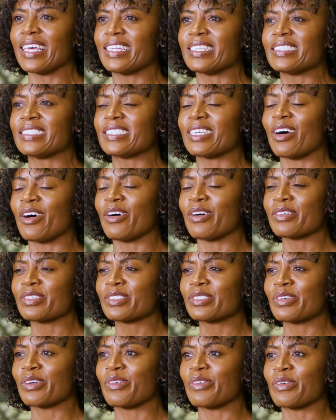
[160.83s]
It's
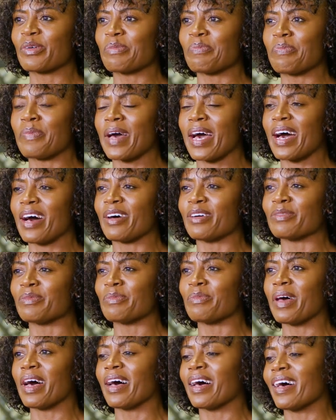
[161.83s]
also about
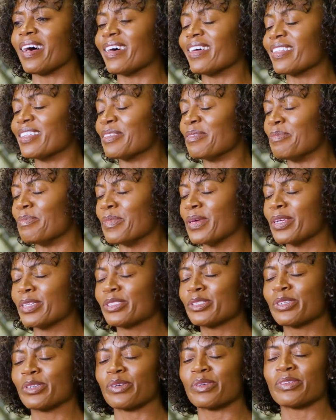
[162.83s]
the
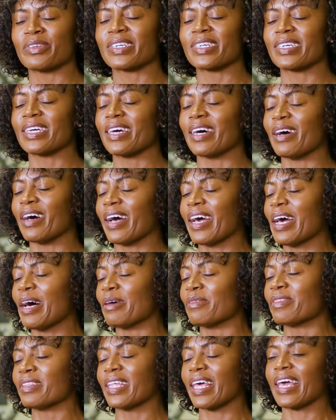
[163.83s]
mental
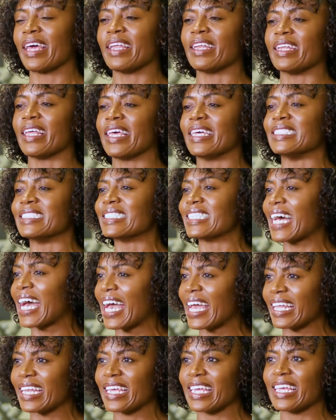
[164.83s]
health and
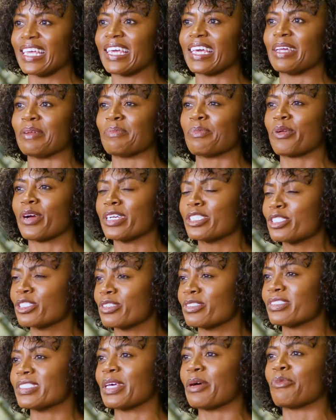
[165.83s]
anxiety and
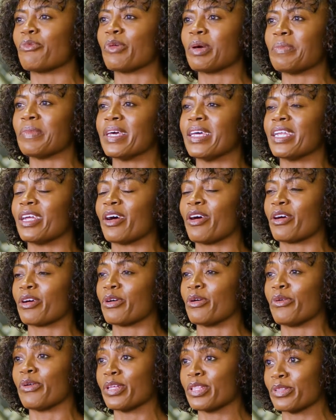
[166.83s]
pressures that women are
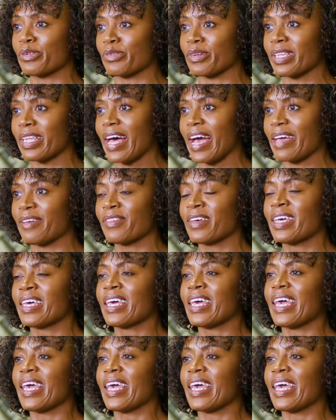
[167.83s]
going through in life.